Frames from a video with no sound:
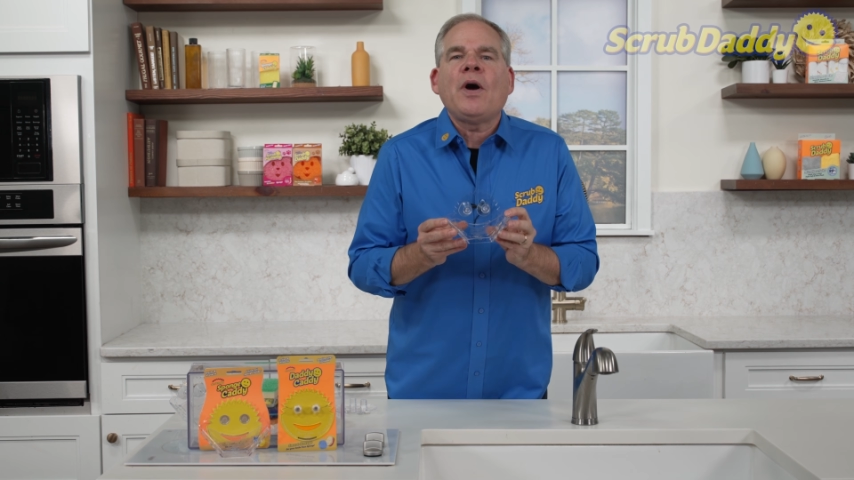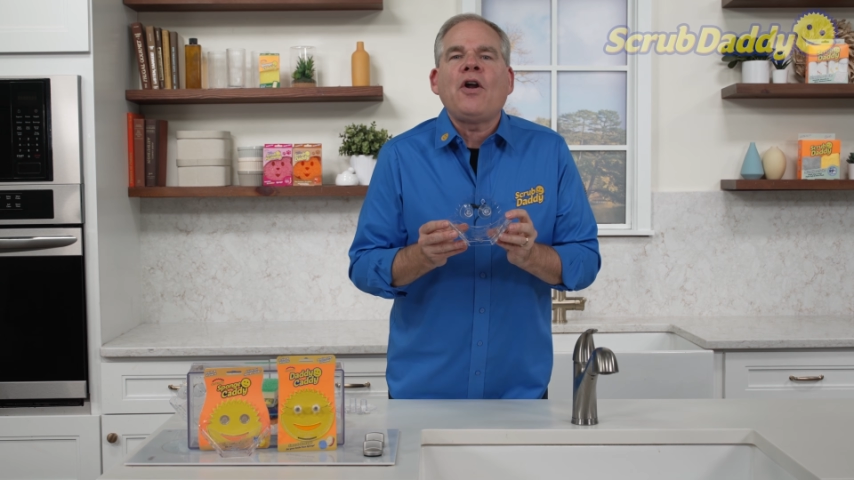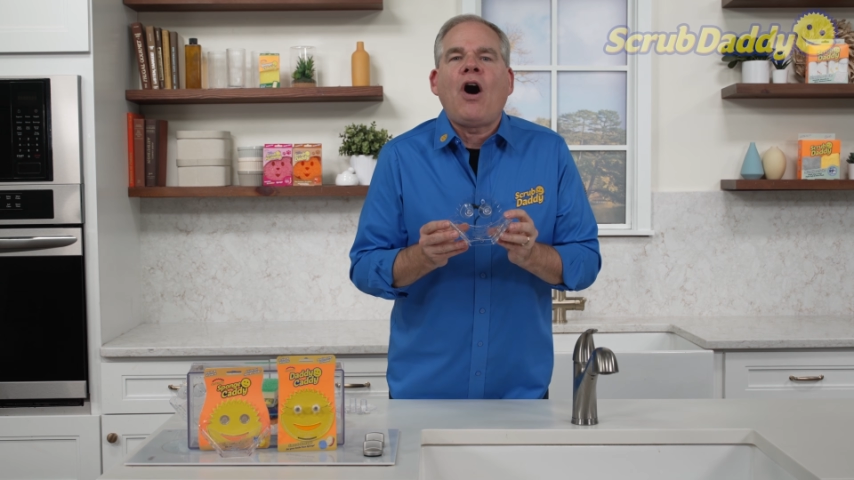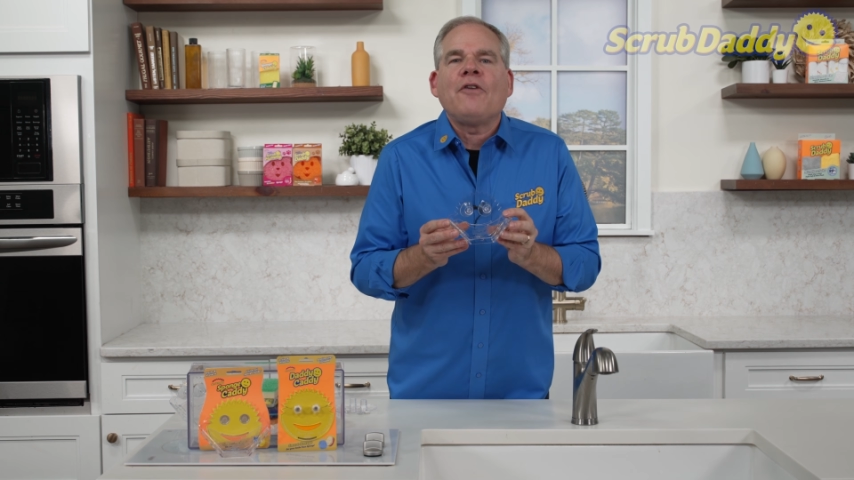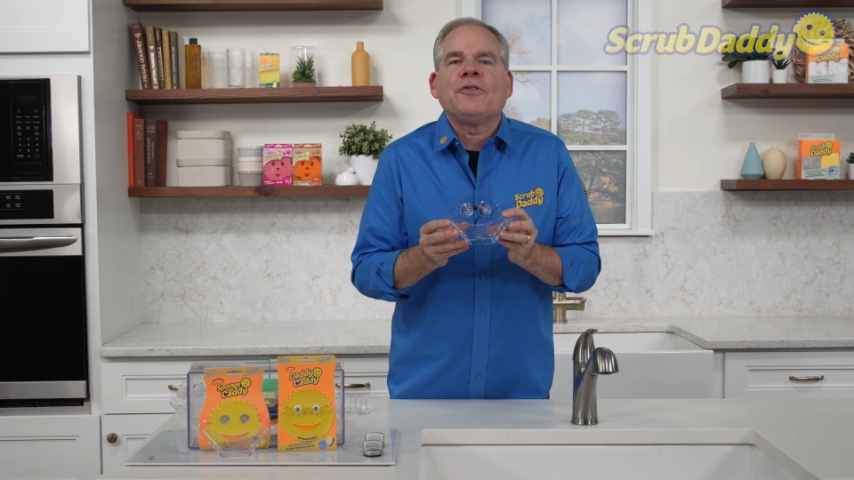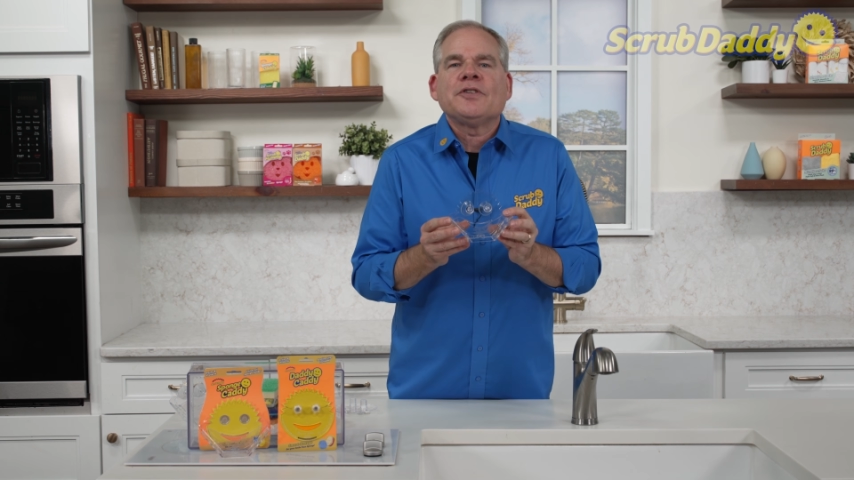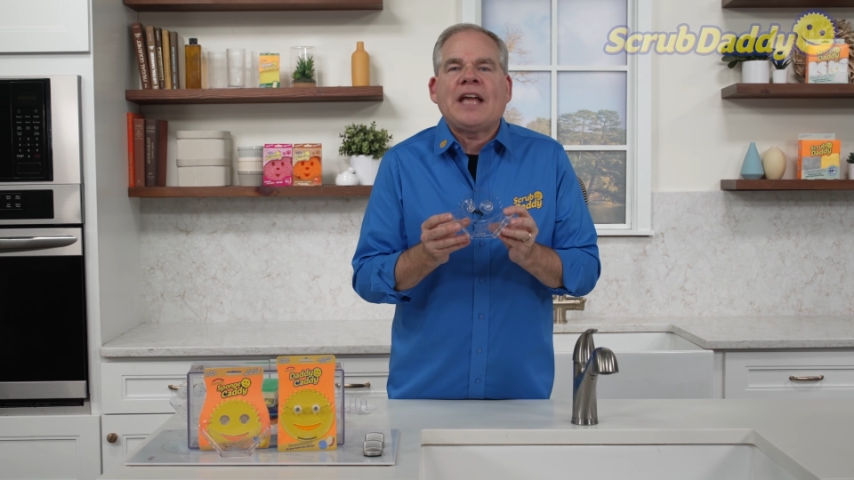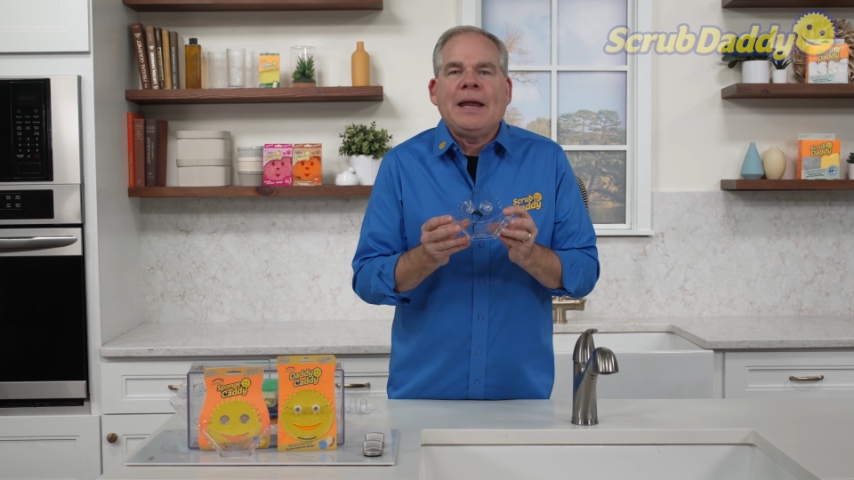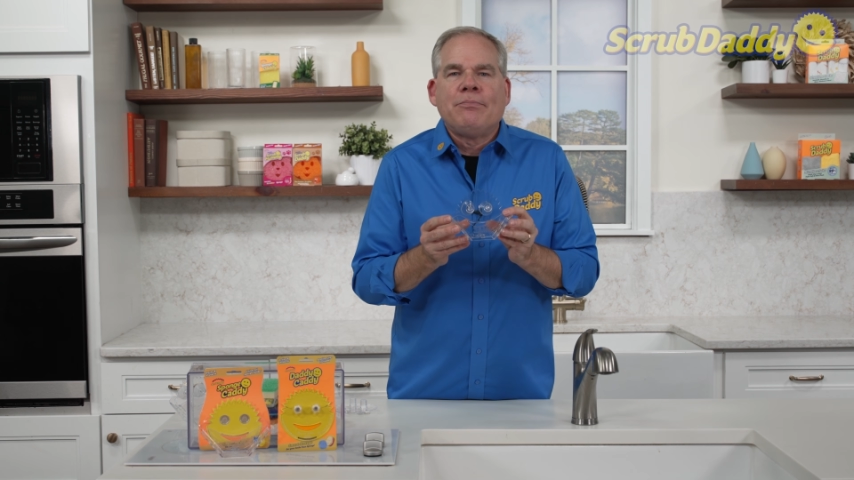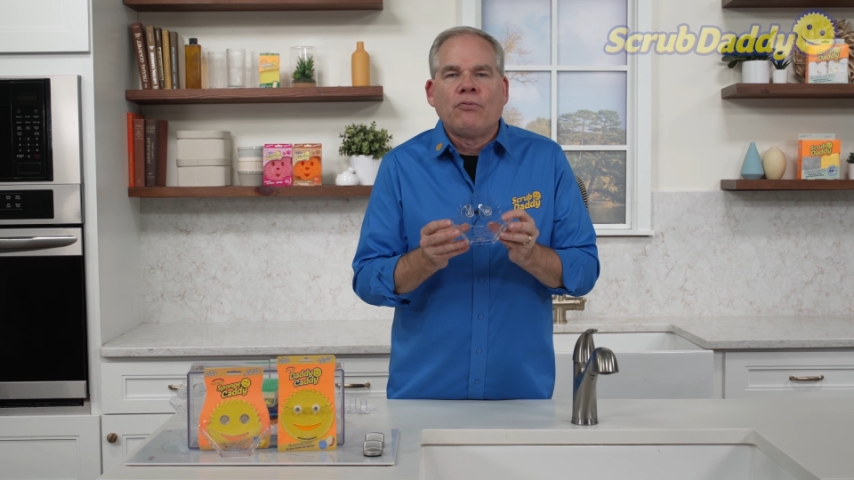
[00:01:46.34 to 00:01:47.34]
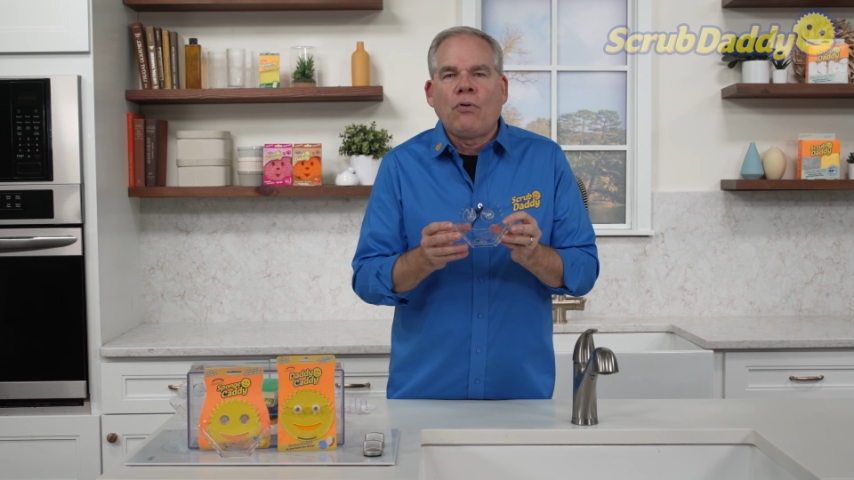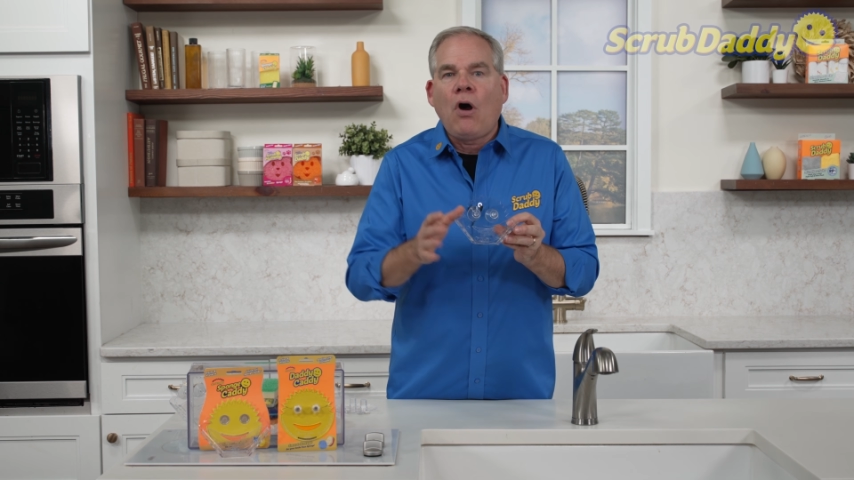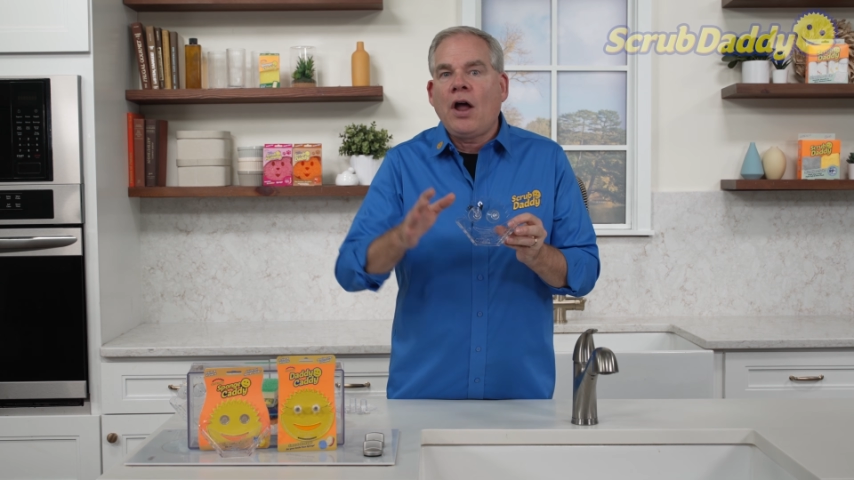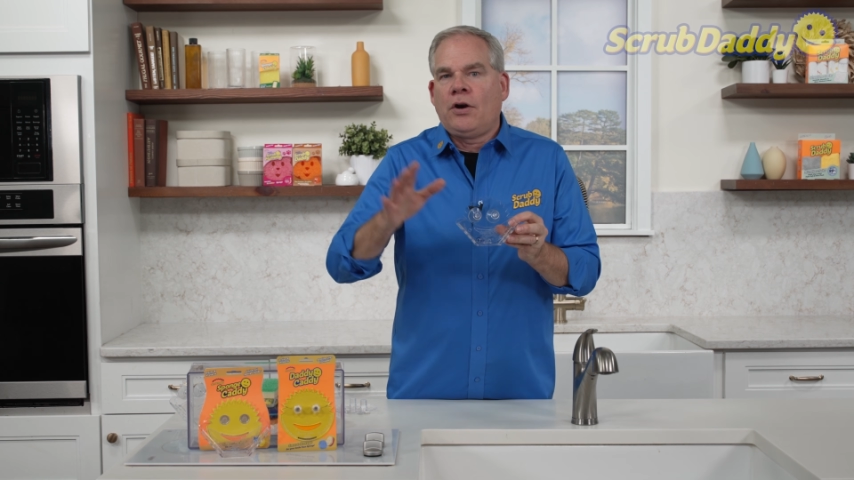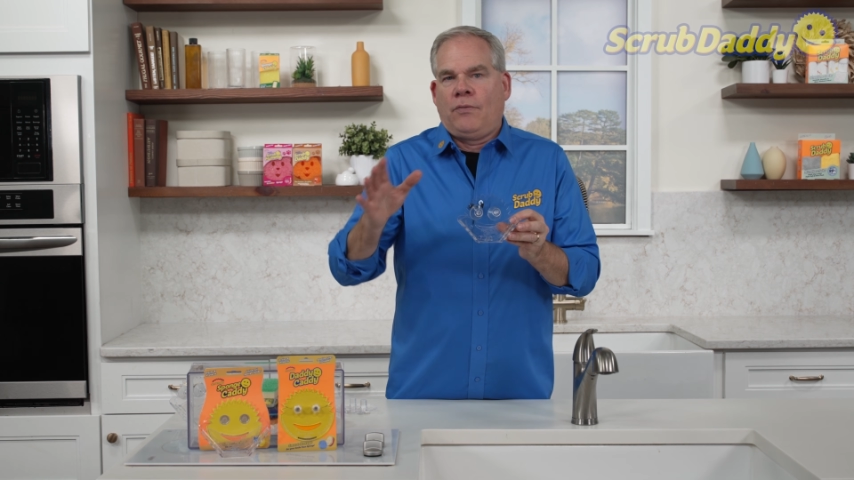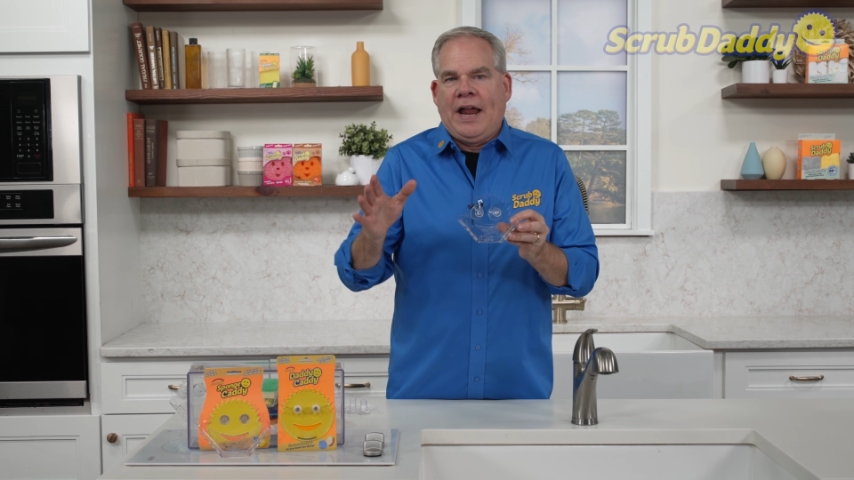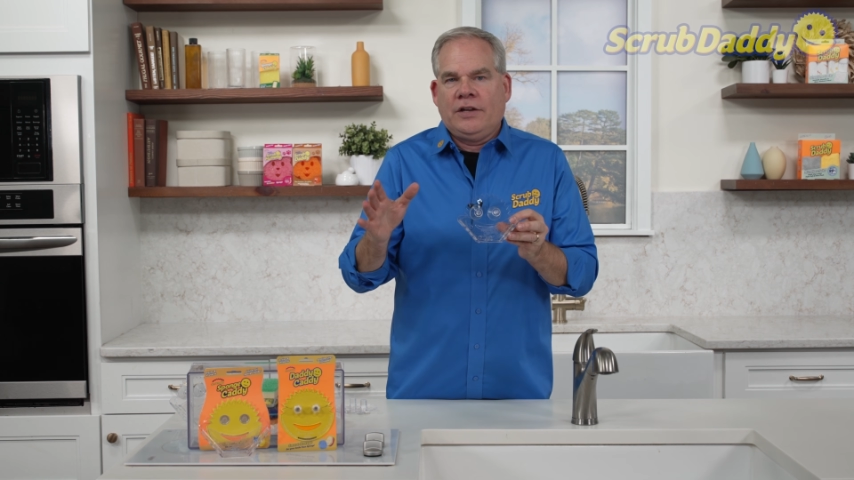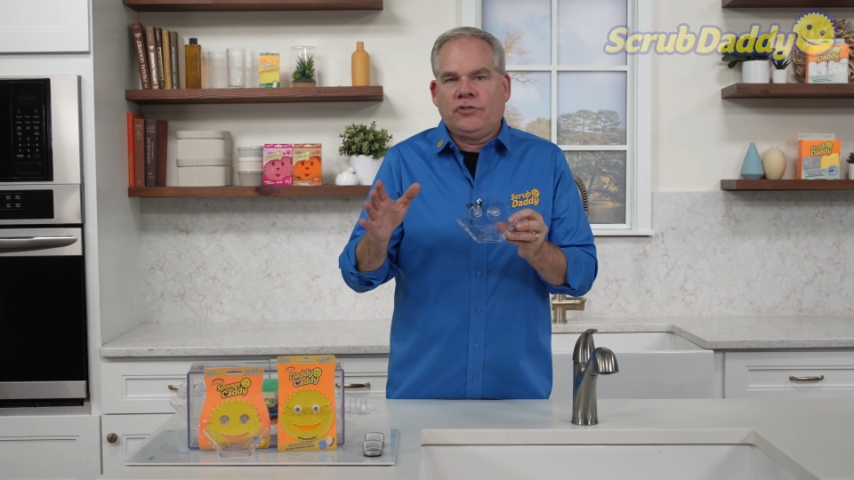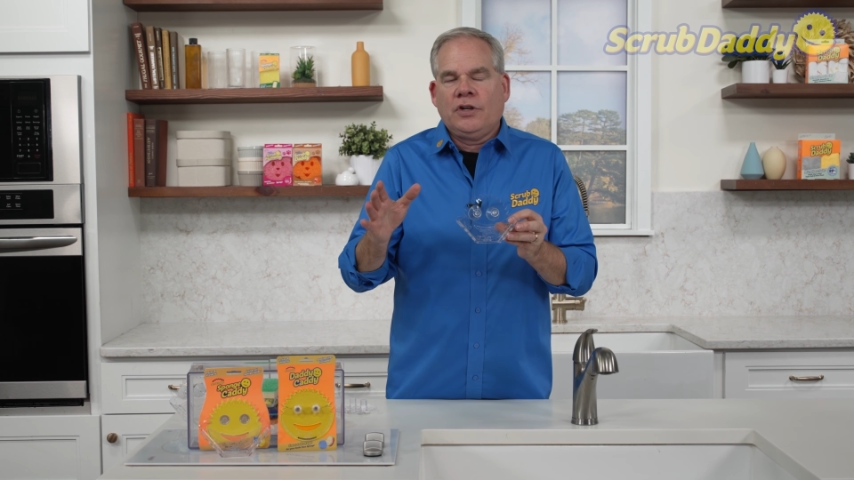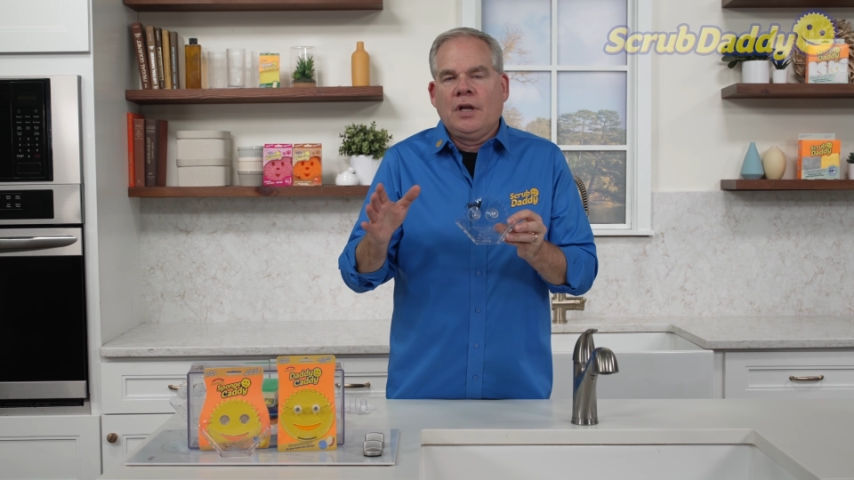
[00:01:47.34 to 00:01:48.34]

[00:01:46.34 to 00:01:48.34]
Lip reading: one offers a broader range,